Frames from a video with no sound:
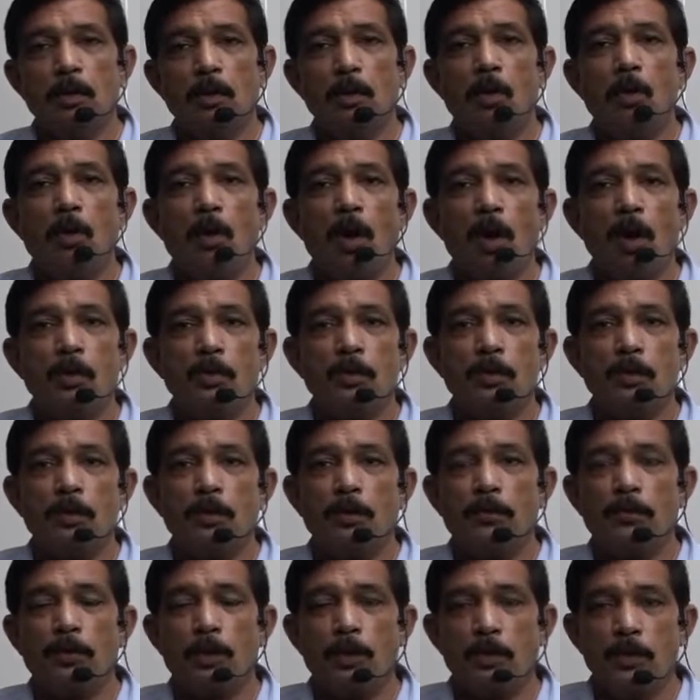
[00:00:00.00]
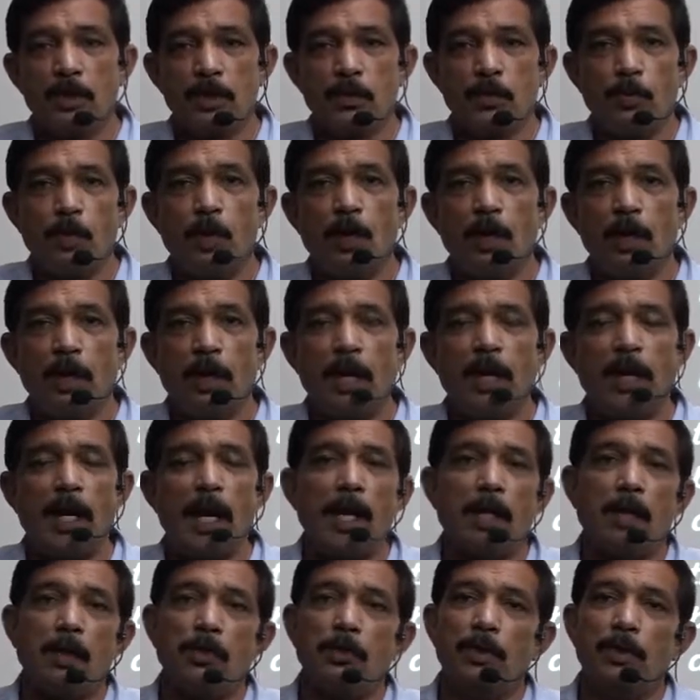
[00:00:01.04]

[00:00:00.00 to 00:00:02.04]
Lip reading: go out from a small crack